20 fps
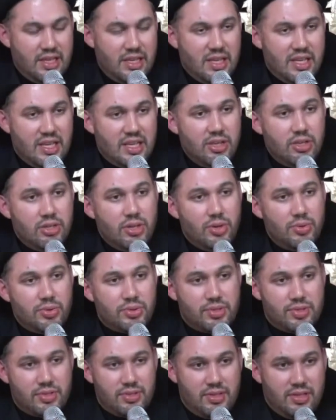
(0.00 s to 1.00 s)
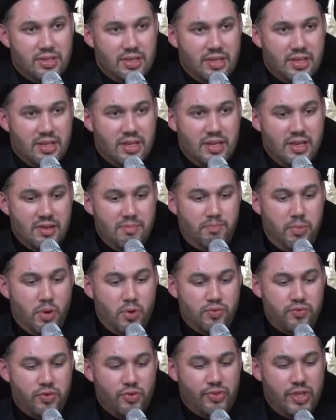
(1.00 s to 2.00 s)
He goes. Both
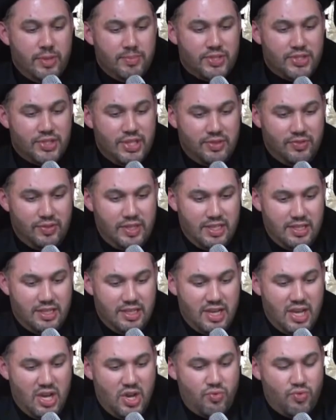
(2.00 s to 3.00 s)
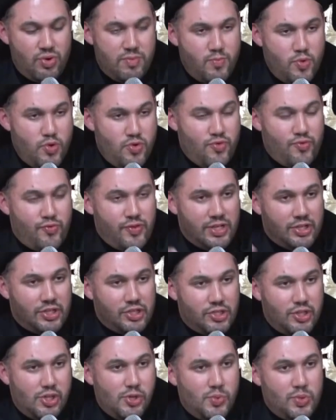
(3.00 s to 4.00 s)
of them sit there, removing
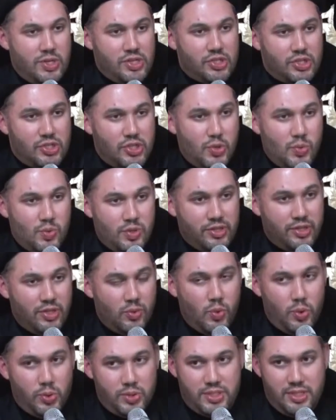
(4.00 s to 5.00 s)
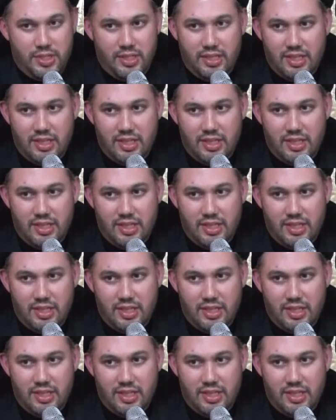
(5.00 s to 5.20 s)
slowly, slowly the water.